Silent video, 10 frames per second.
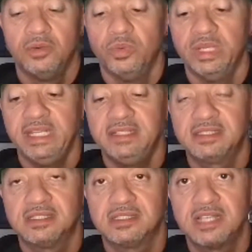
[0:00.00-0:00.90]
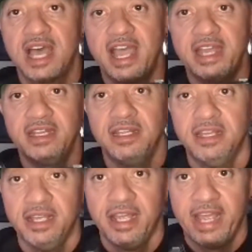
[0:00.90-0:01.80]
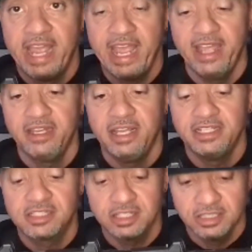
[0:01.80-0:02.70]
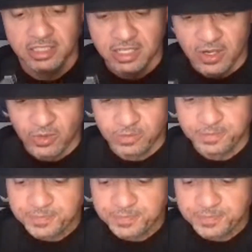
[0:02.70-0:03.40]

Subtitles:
release the slide, and it's good to go.